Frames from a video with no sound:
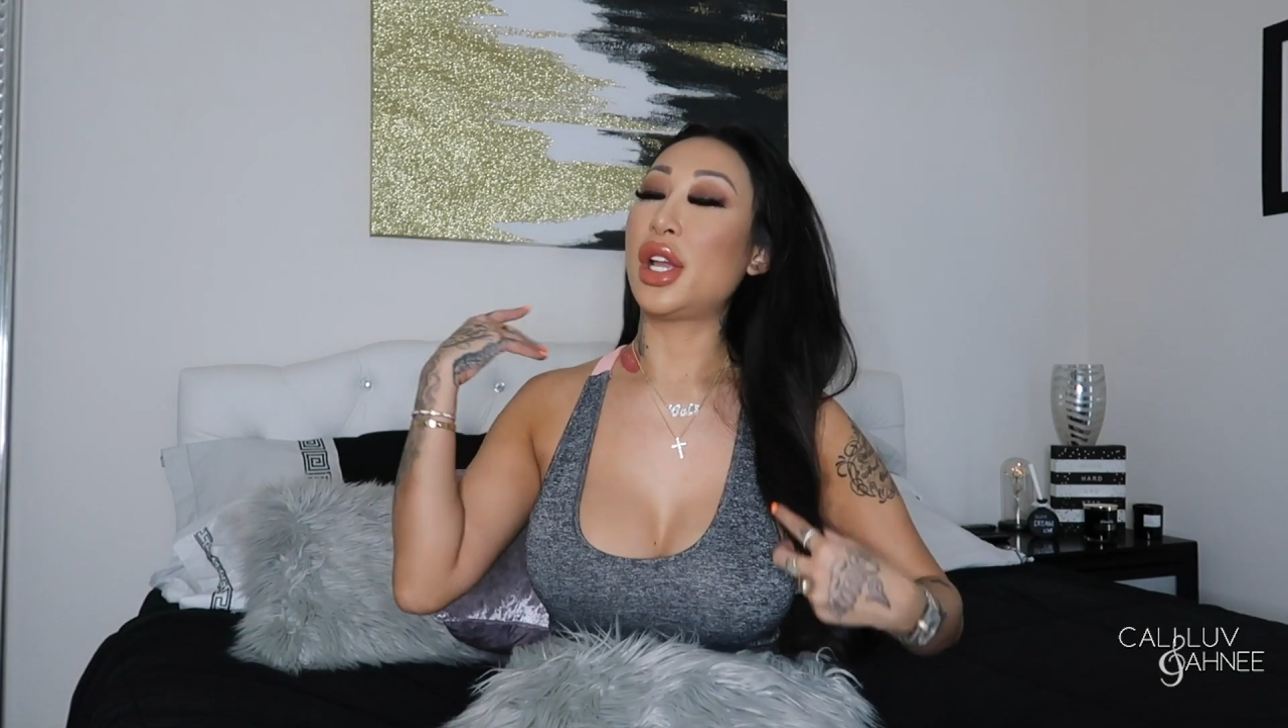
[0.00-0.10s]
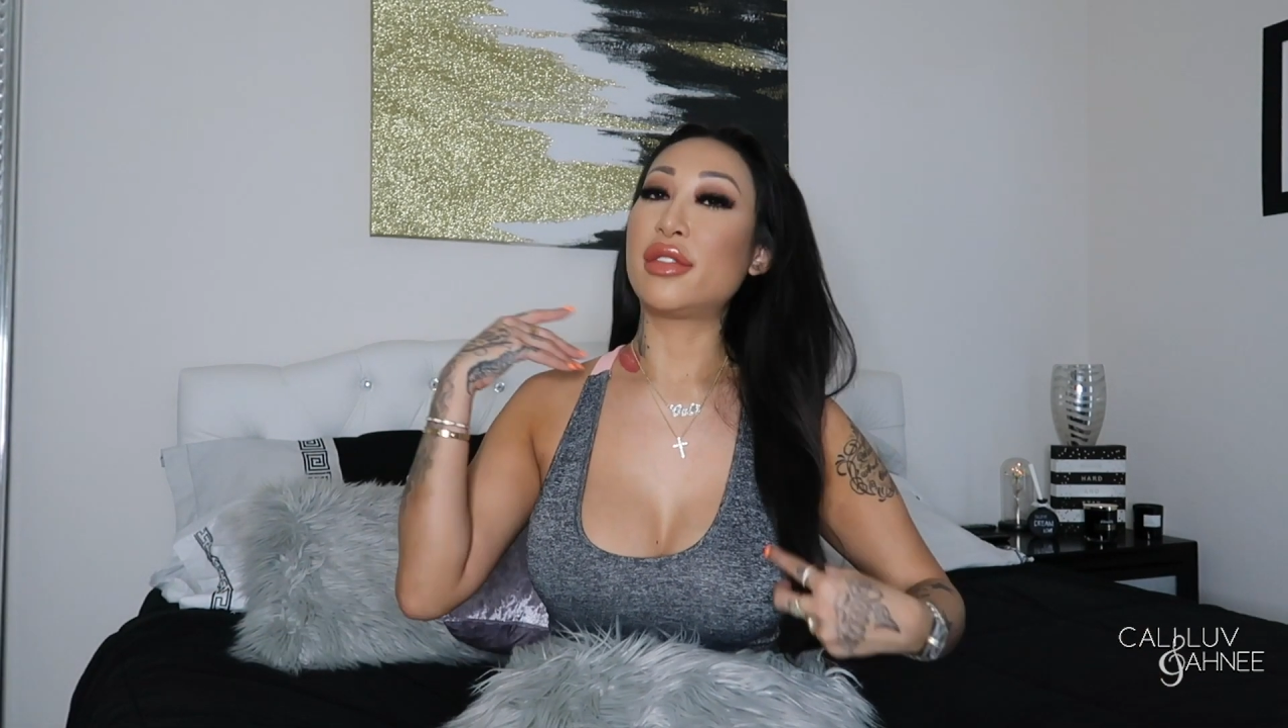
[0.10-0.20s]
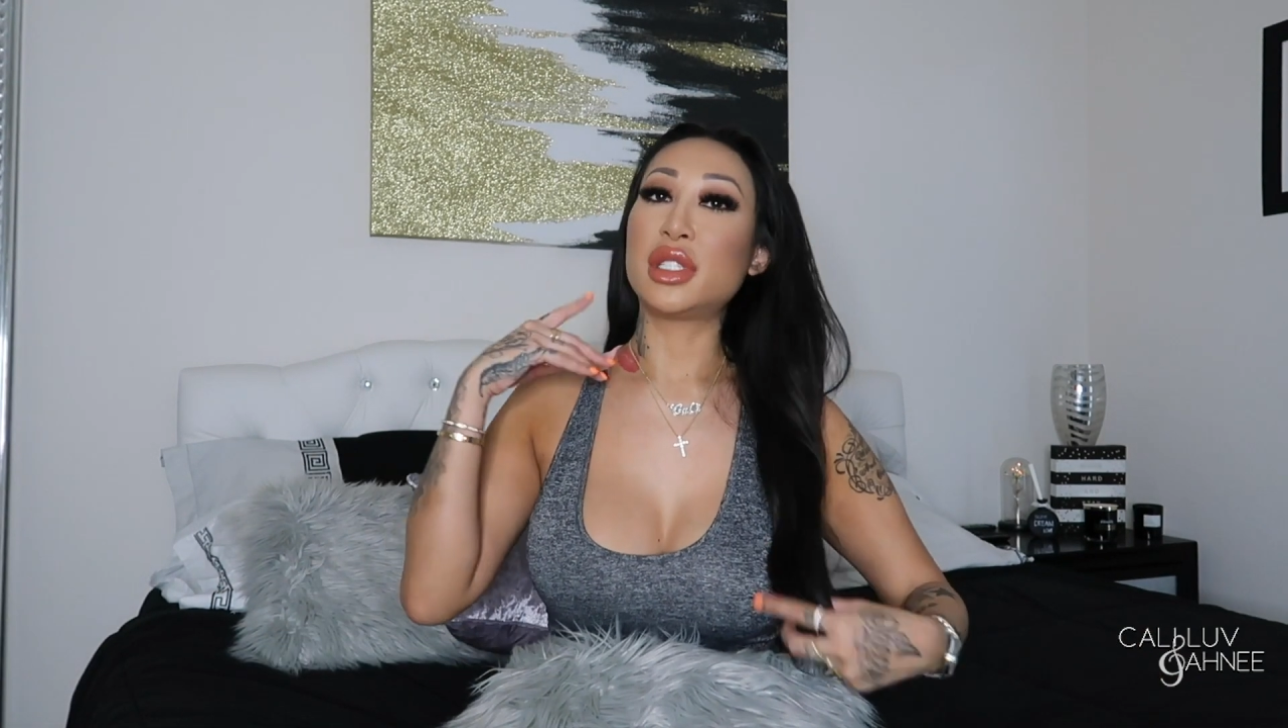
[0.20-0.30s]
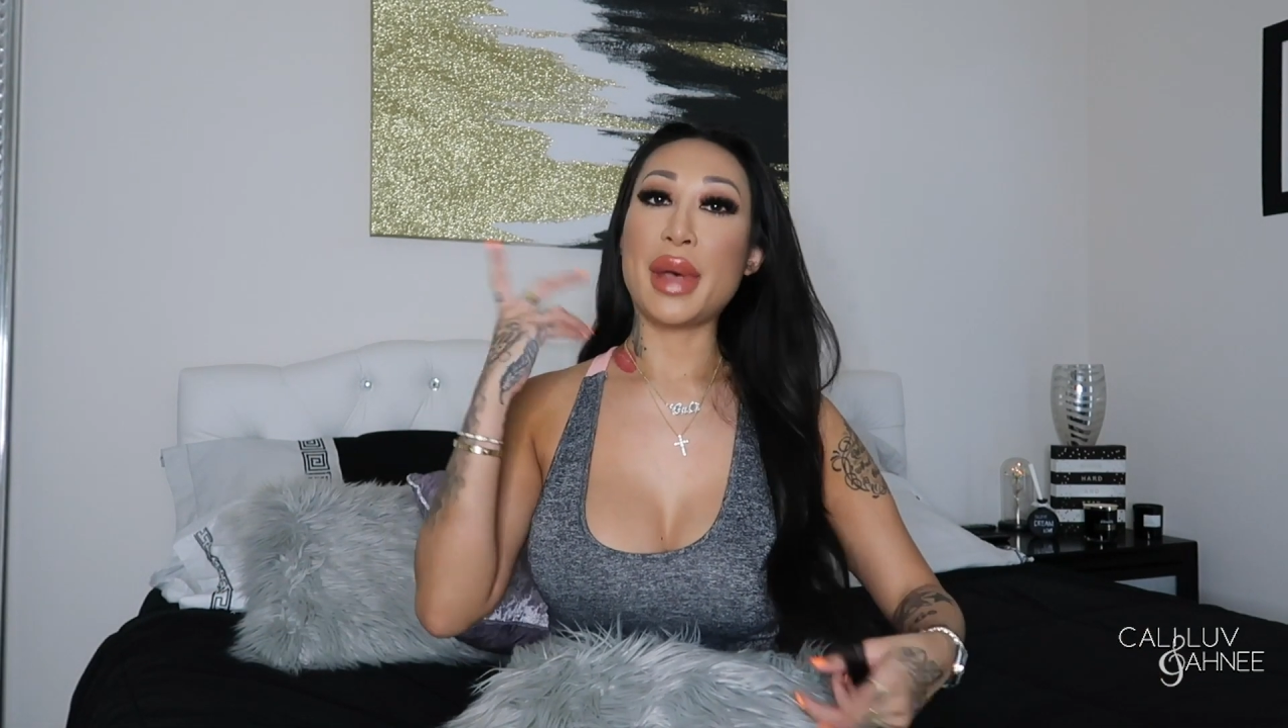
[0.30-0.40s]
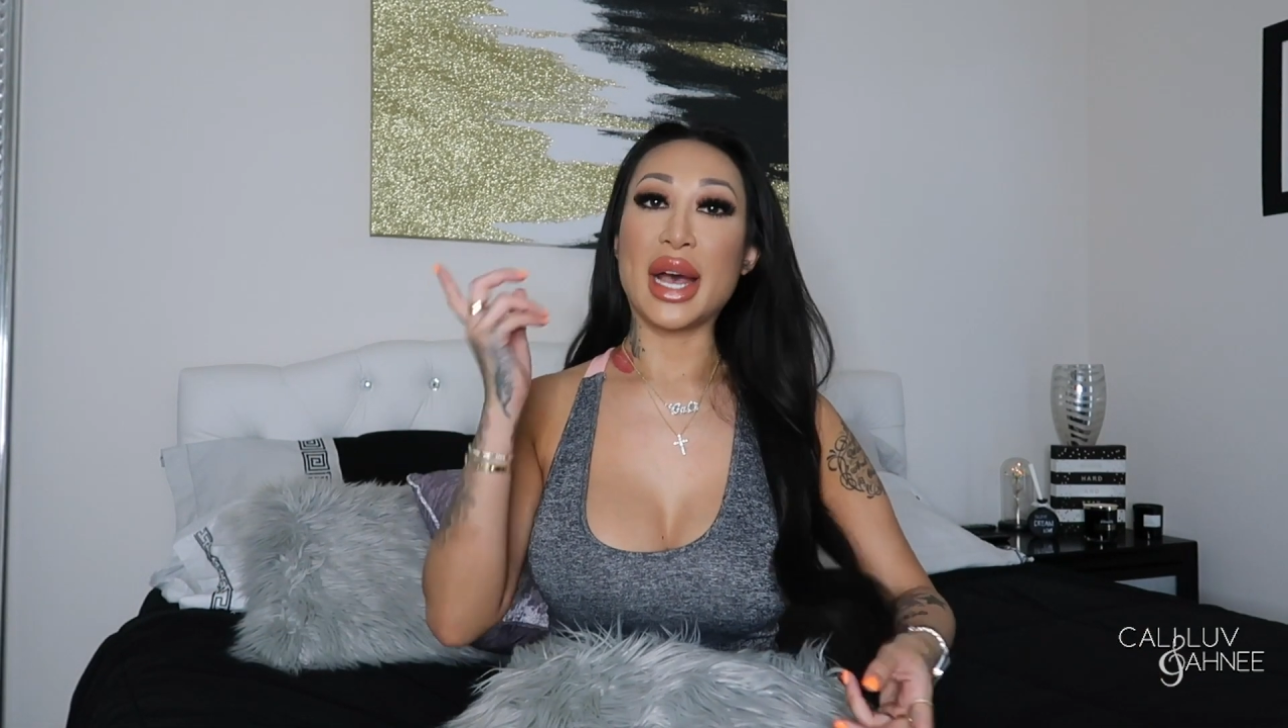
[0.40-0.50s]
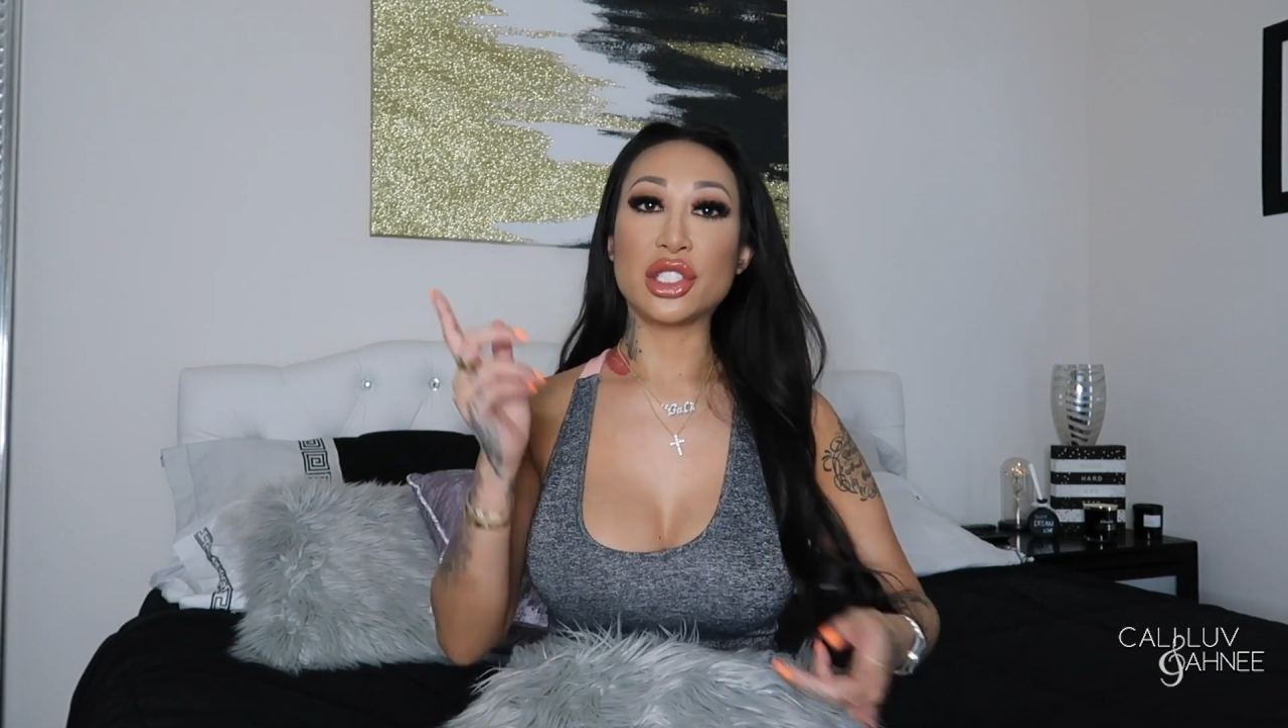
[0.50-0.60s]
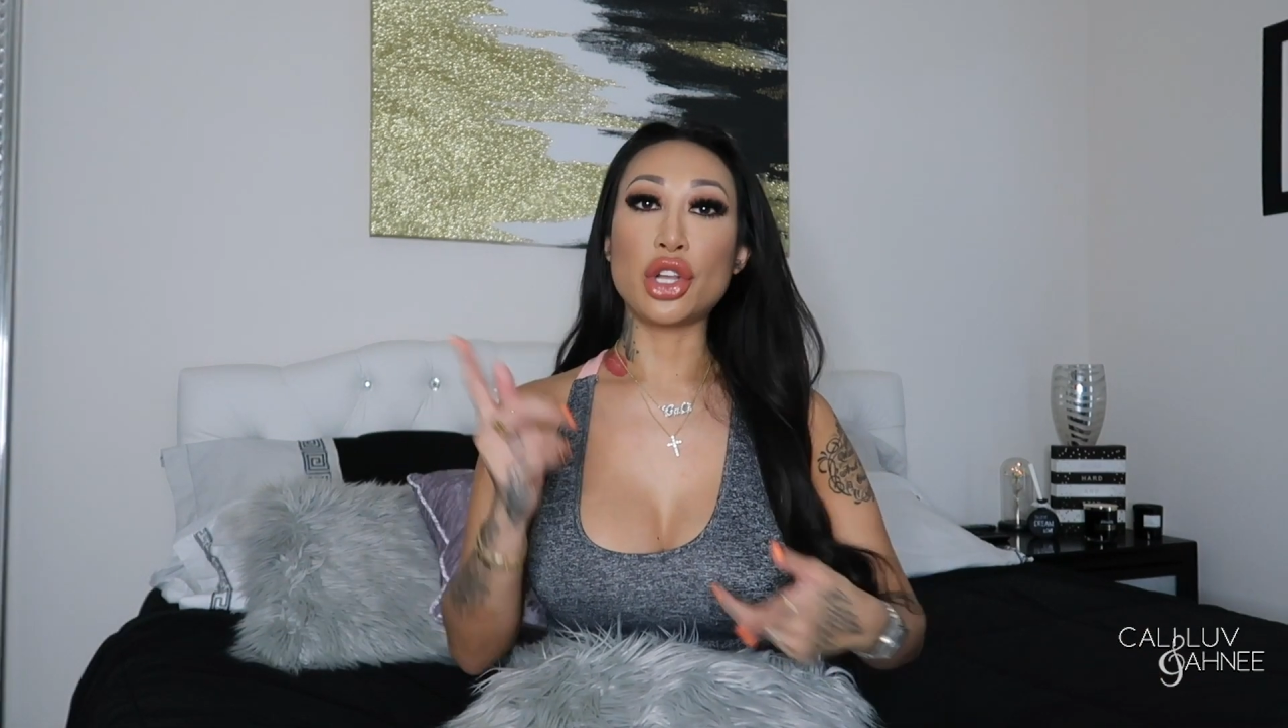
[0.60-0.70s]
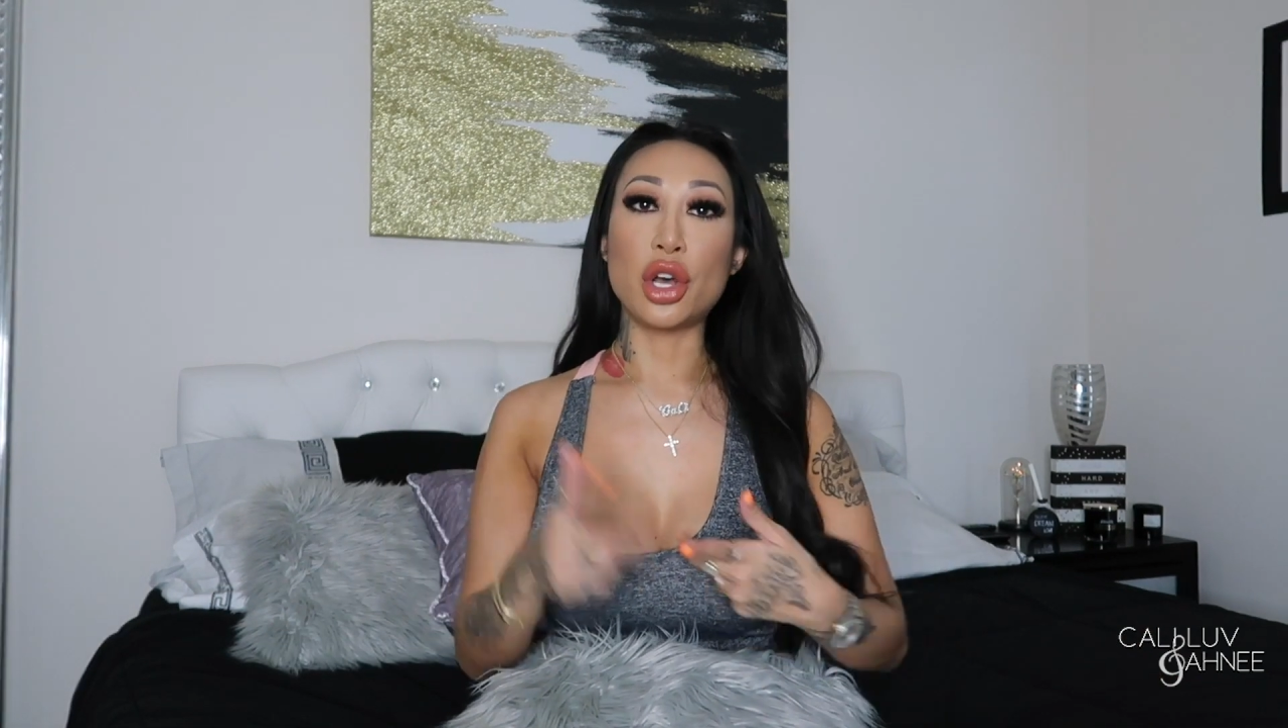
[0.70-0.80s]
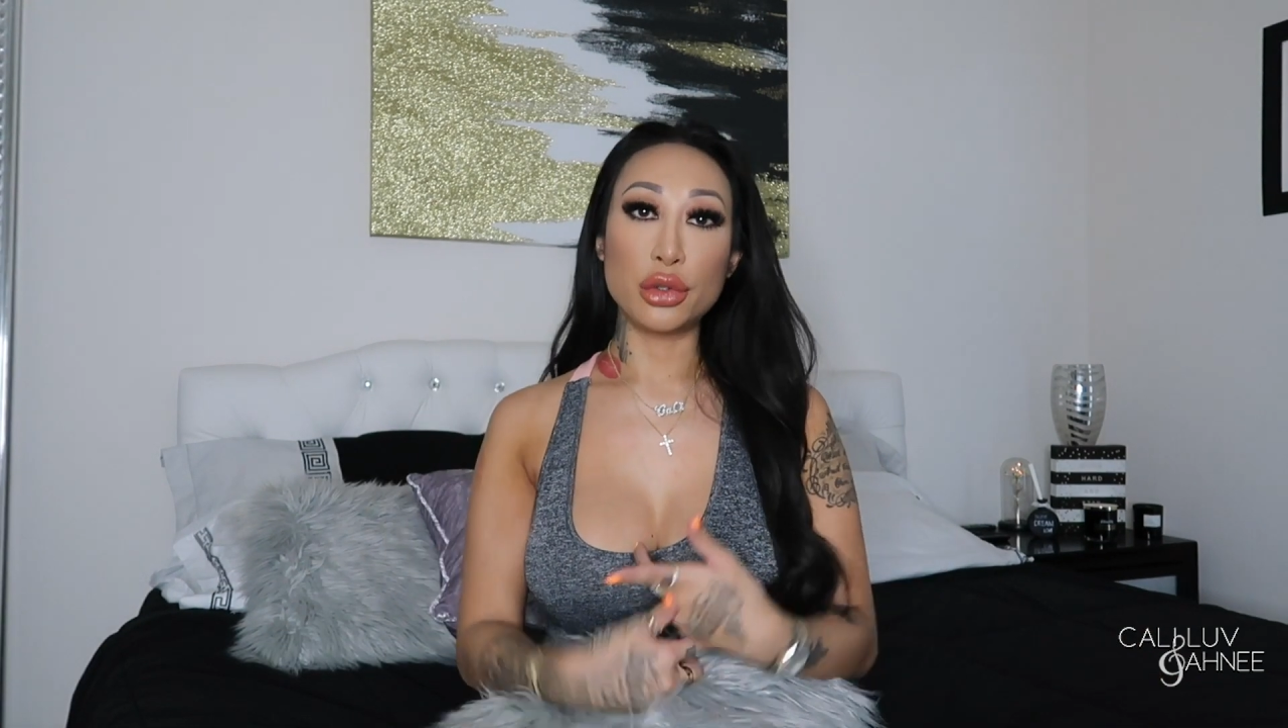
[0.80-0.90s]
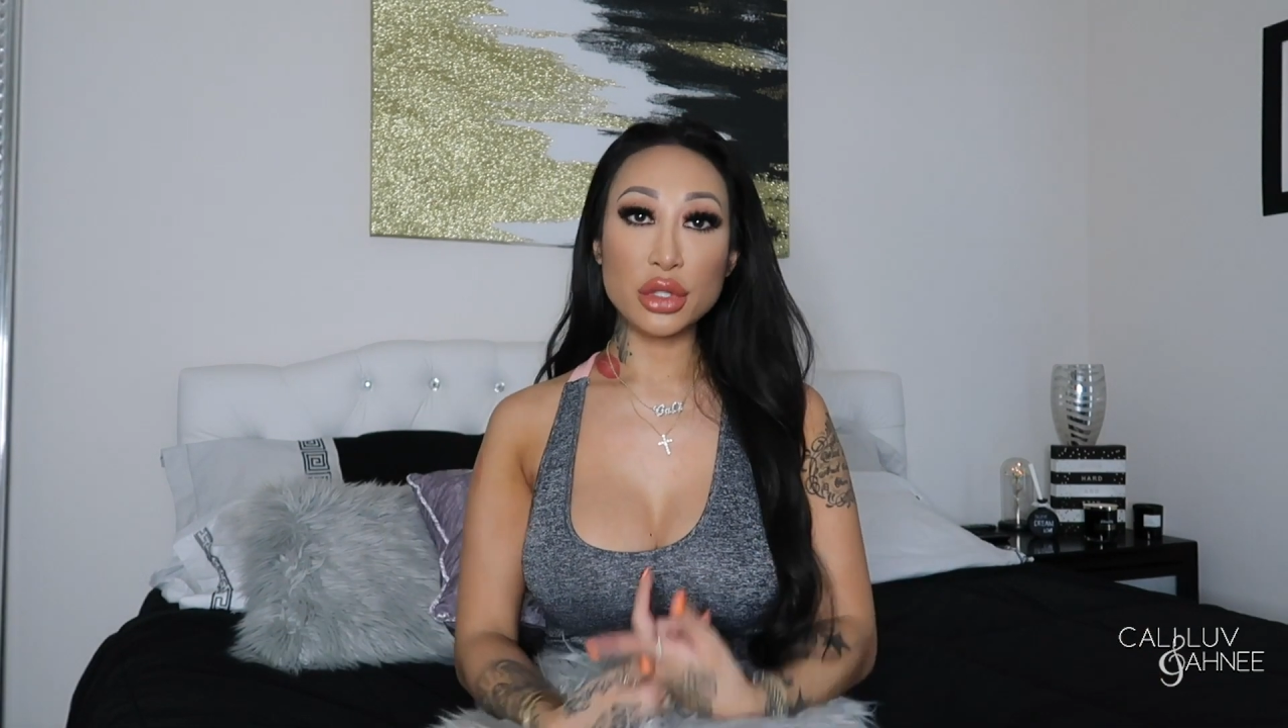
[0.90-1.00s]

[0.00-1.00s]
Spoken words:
you have to pass all